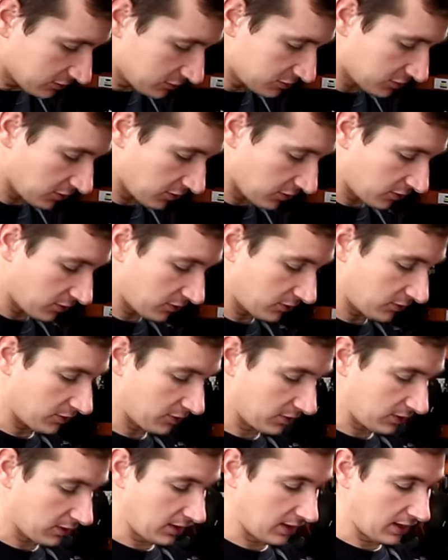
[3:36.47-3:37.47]
So
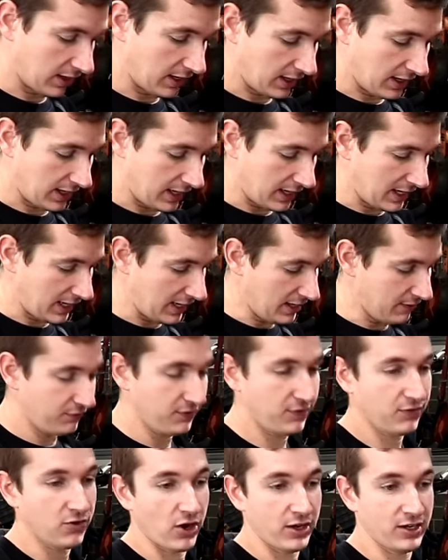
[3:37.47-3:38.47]

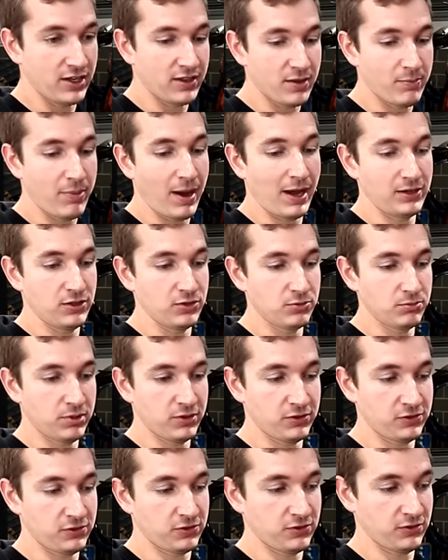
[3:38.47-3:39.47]
if you've got any of the bad
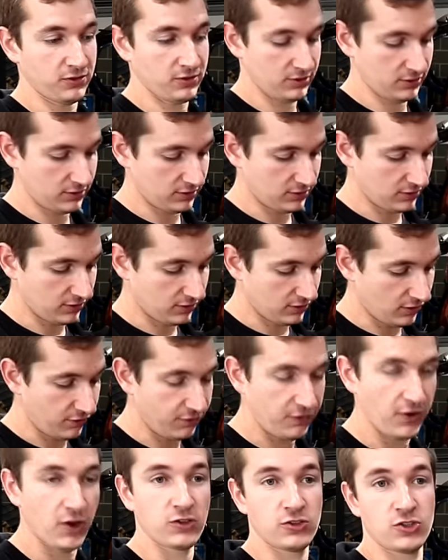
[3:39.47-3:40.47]
numbers, the
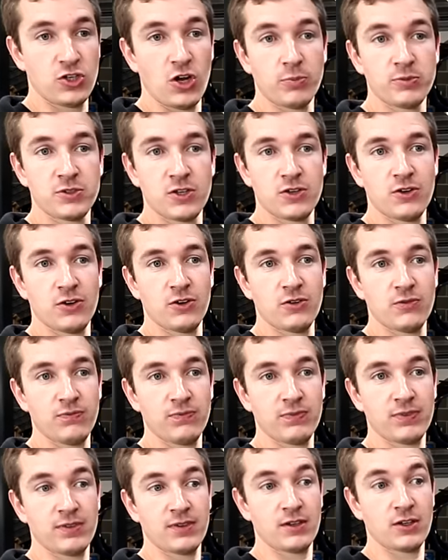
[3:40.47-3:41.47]
first job to do,
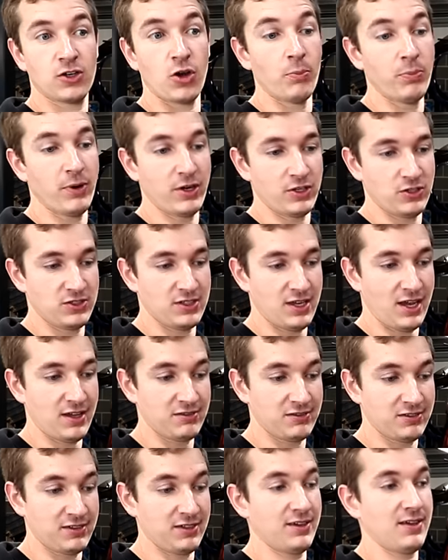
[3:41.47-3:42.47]
compression
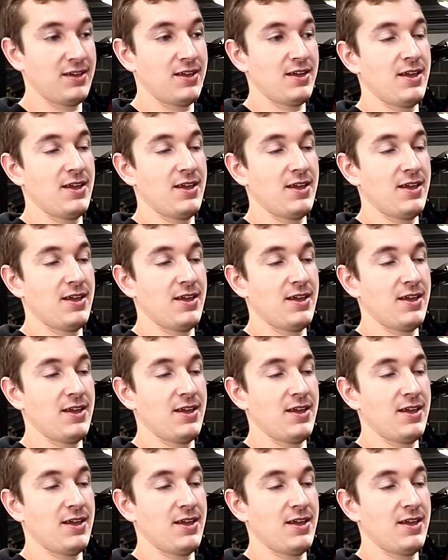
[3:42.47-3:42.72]
test.